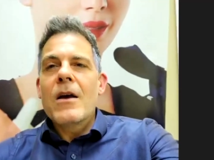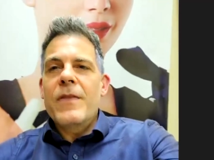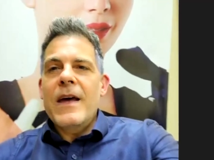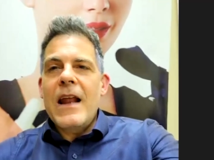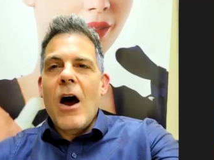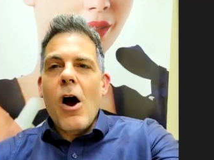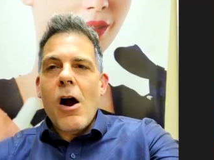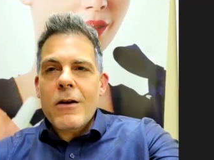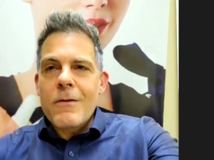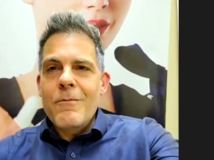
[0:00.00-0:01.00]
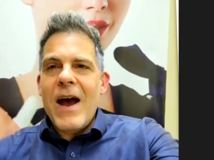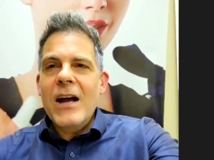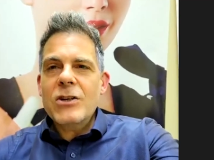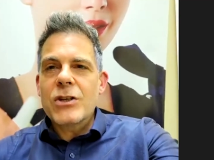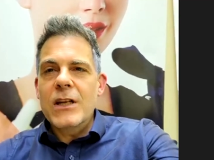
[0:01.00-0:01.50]
that are
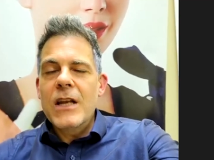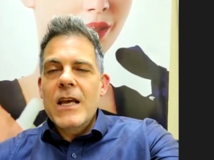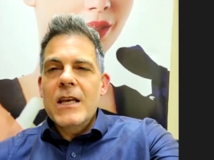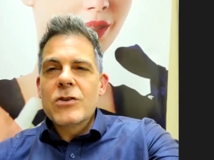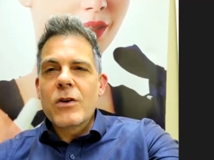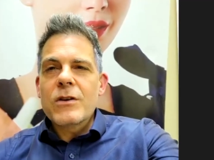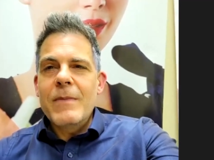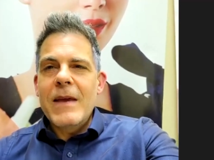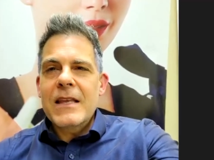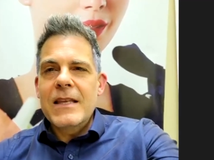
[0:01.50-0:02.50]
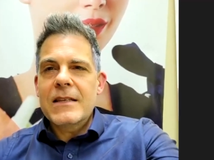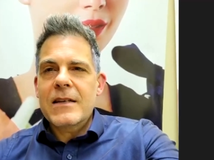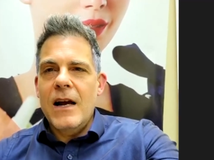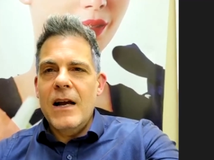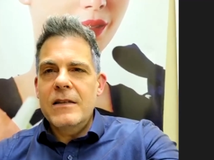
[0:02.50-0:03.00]
compassionate, is going to make these
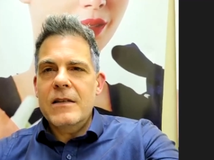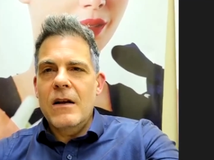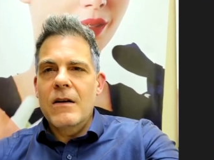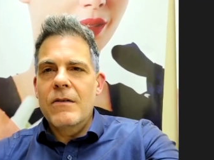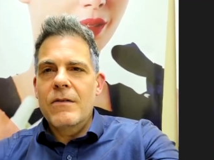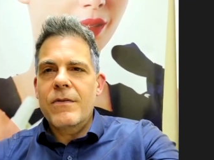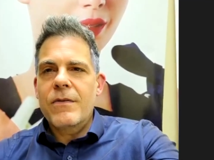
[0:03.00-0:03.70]
kinds of